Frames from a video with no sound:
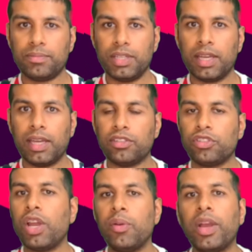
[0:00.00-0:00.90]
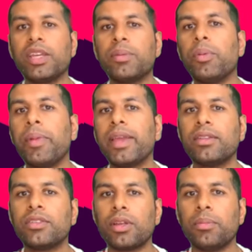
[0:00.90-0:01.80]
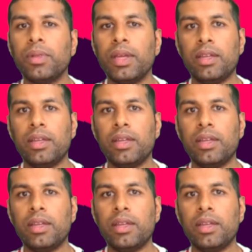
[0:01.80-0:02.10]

Okay, so straight away you might be making some